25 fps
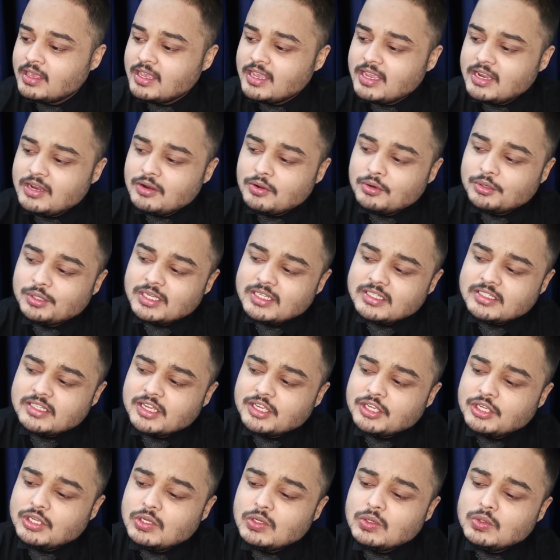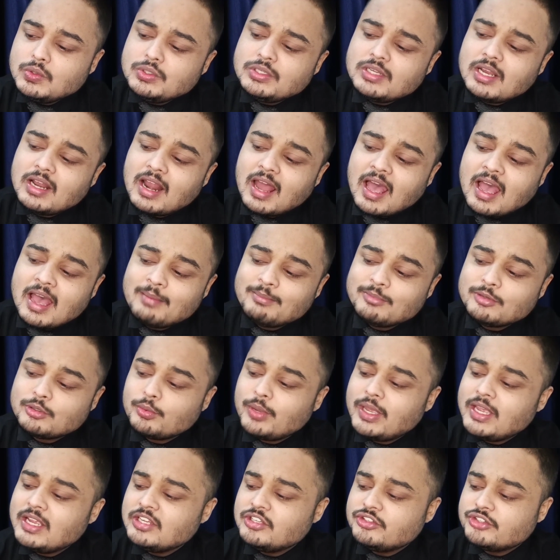He noticed a huge lamp
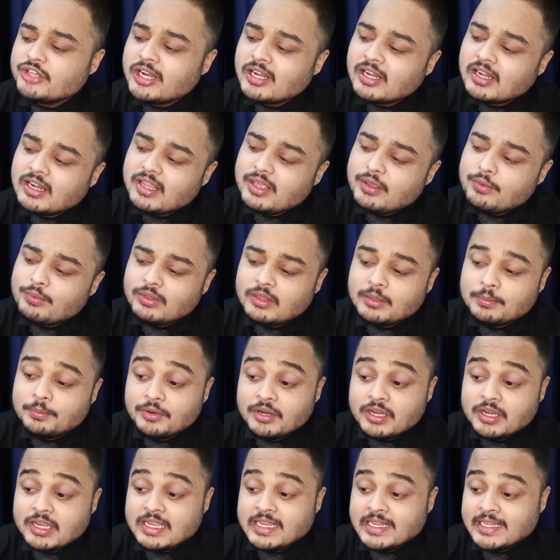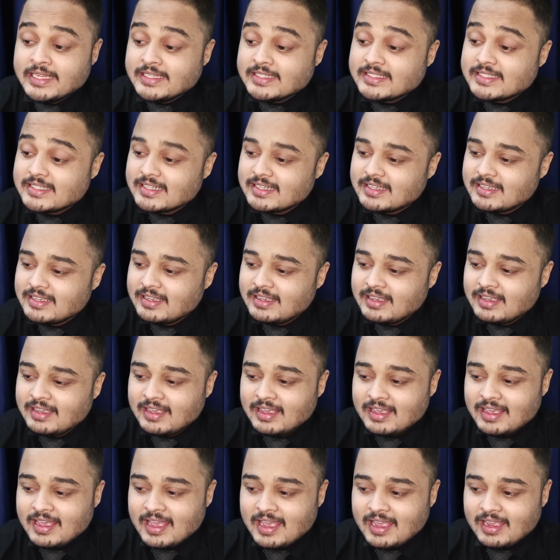swaying gently with the breeze.
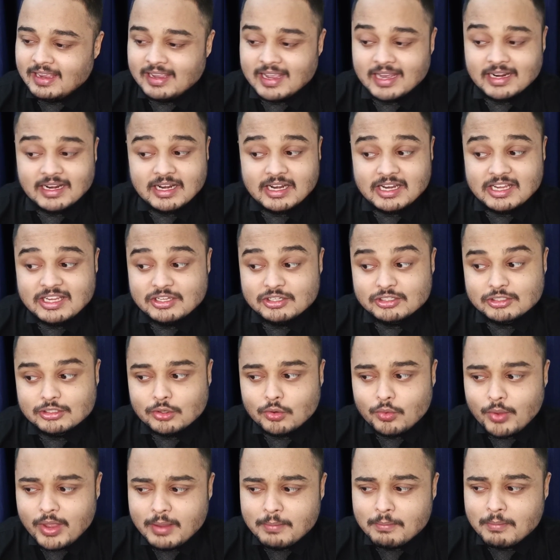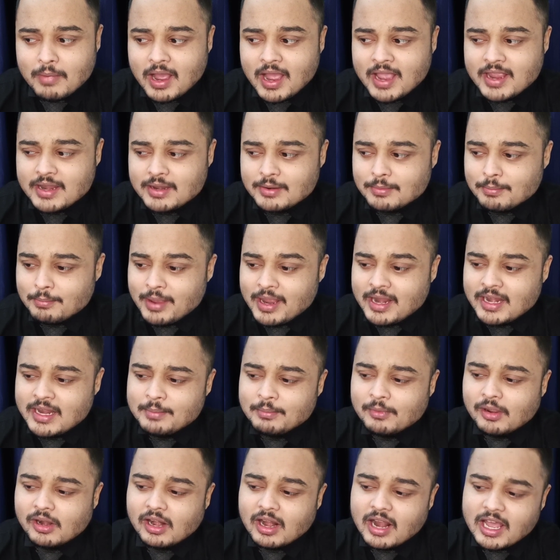Galileo's quick mind made
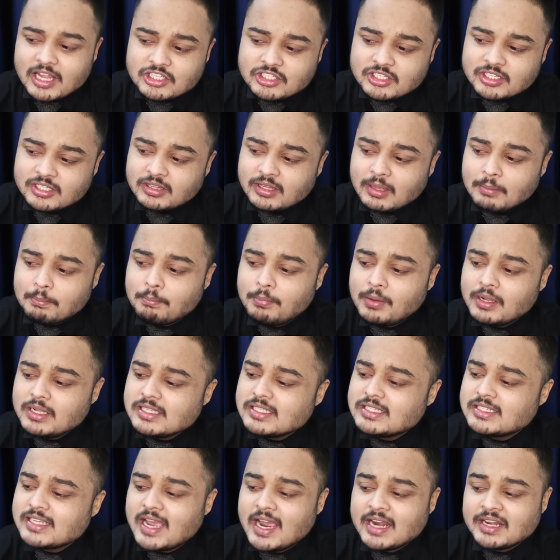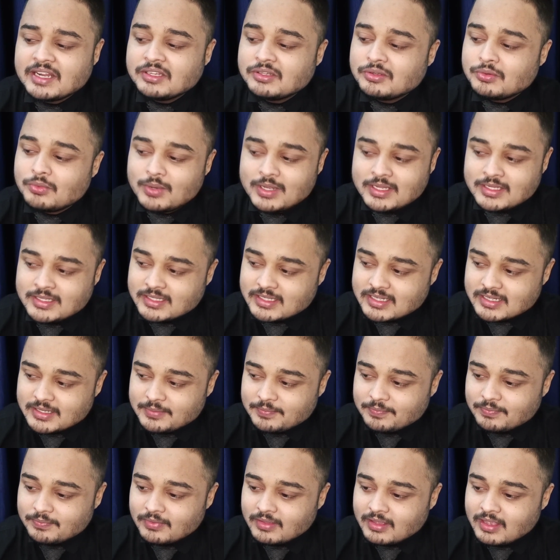him clutch the pulse at his wrist.
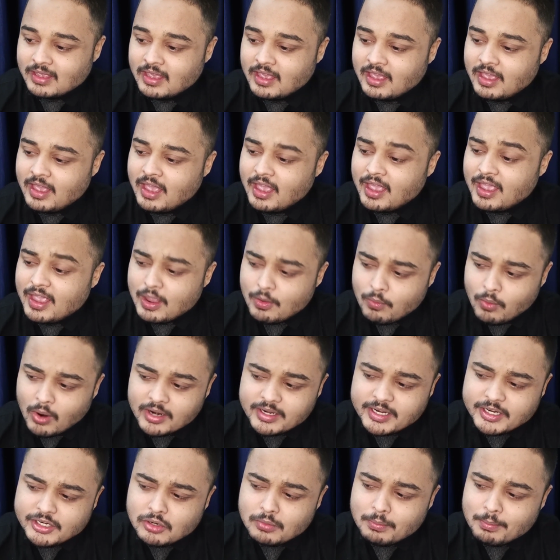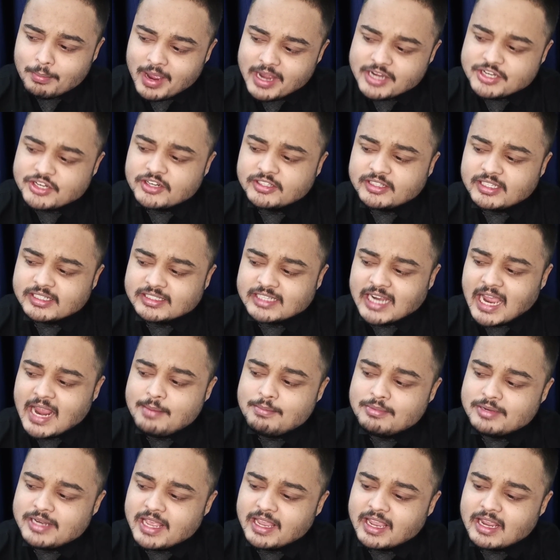He wanted to measure the
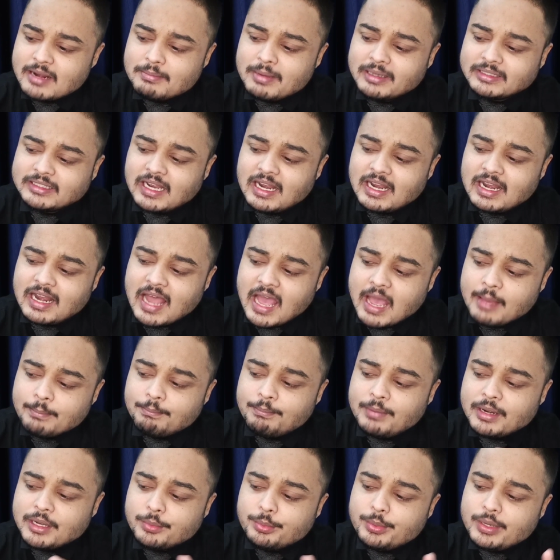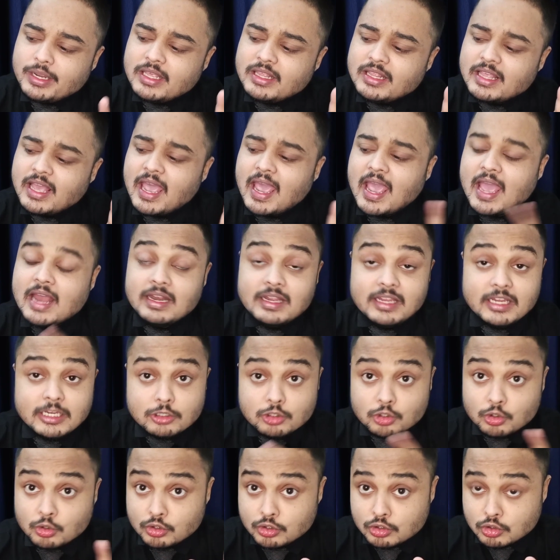time taken by the lamp between any
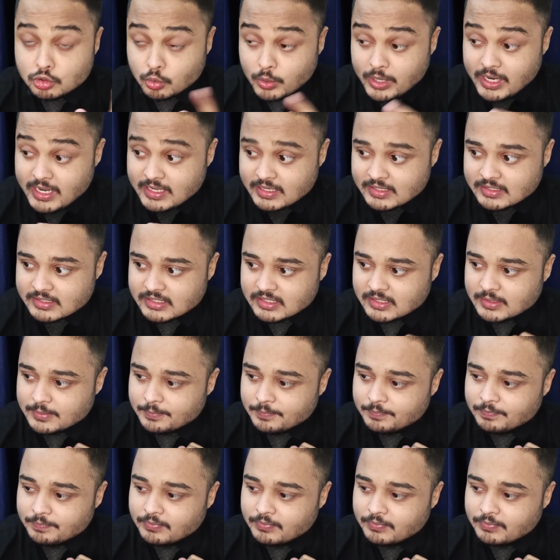two swings.